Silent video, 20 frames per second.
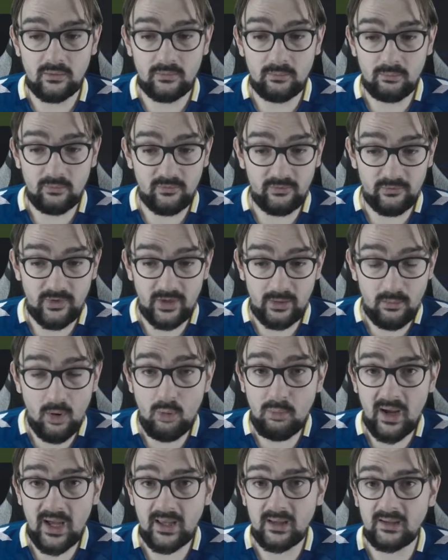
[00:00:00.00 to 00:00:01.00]
very
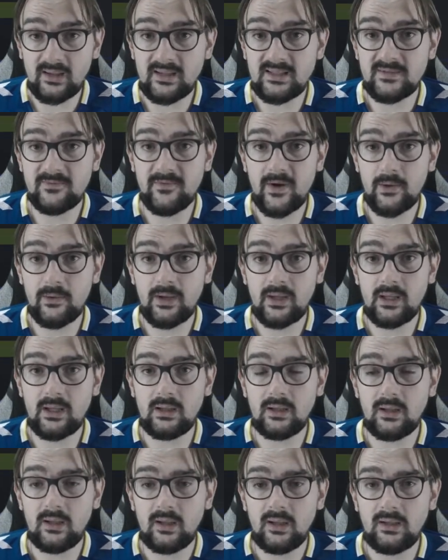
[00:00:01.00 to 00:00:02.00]
mobile. He's
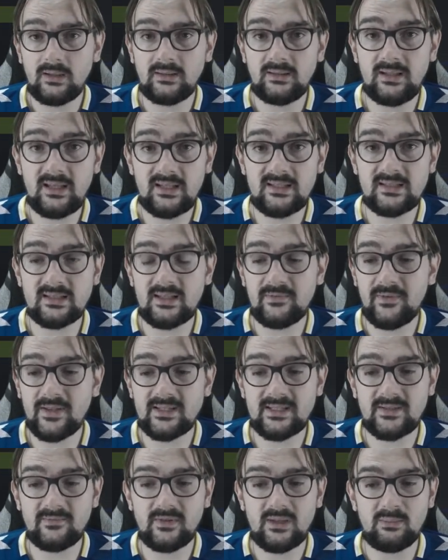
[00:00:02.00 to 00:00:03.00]
very decent
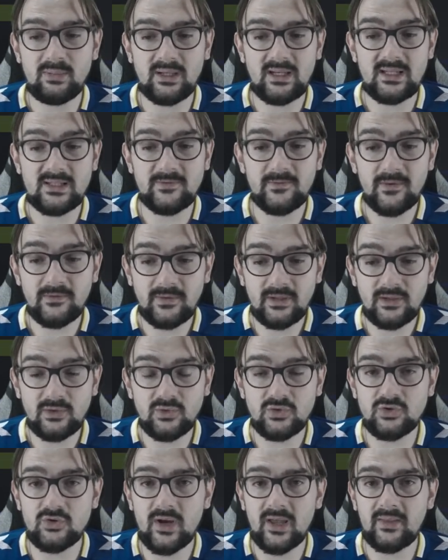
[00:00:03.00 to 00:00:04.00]
defensively, but he's 52
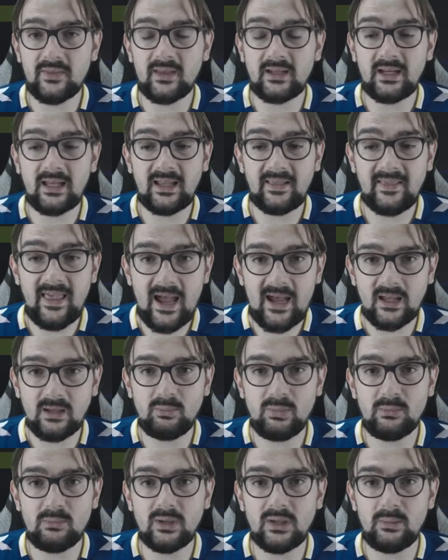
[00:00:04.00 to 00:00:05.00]
strength. And again, that
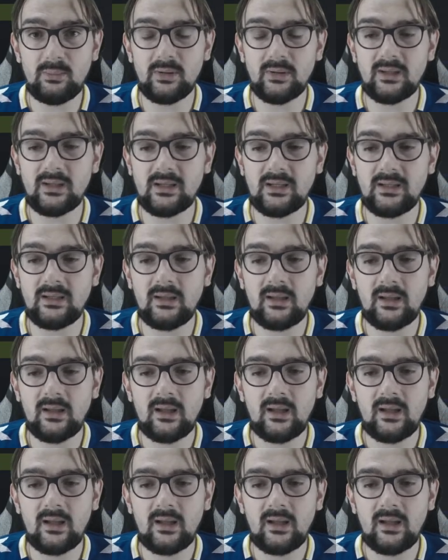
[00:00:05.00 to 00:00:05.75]
can be manipulated.